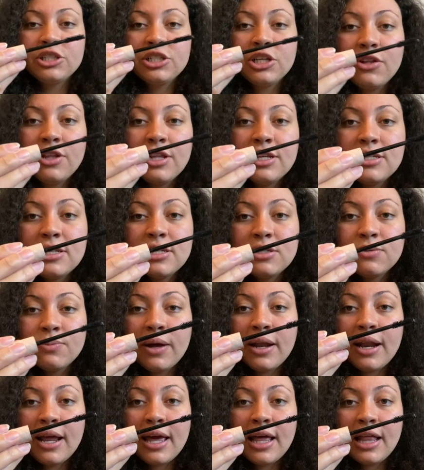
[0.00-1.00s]
So this is
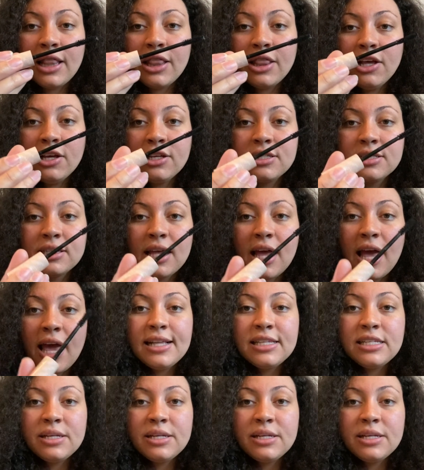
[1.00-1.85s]
what it looks like.